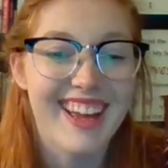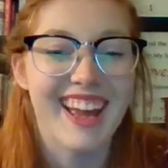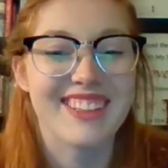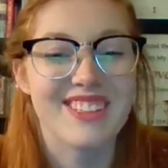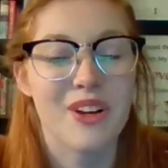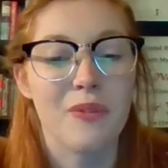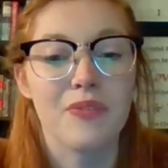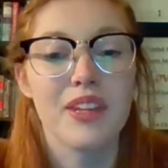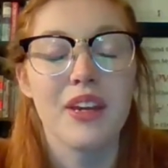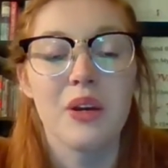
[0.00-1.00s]
And so
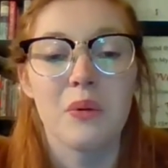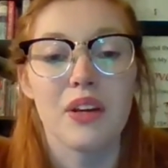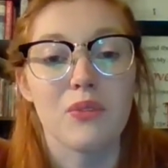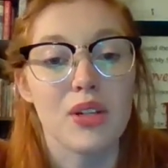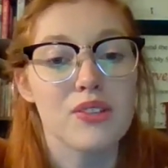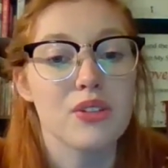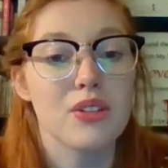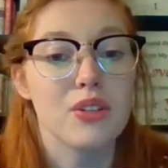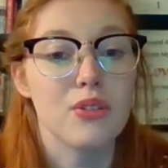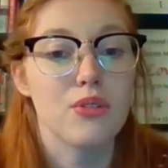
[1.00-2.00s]
we have one
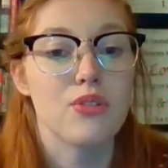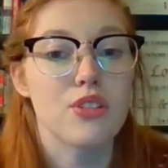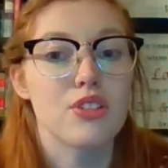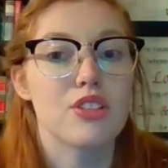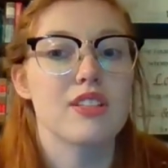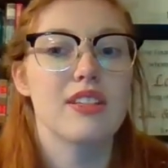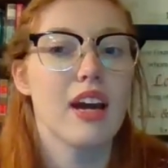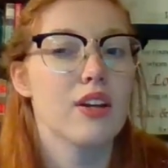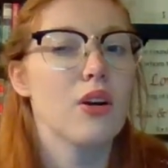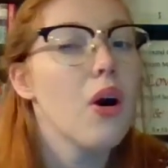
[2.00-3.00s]
student who's she's
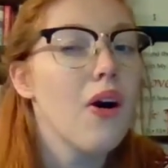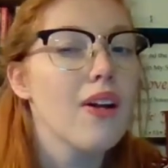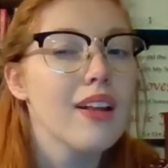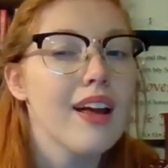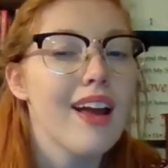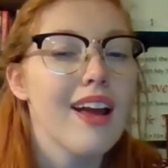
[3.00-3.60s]
got a goal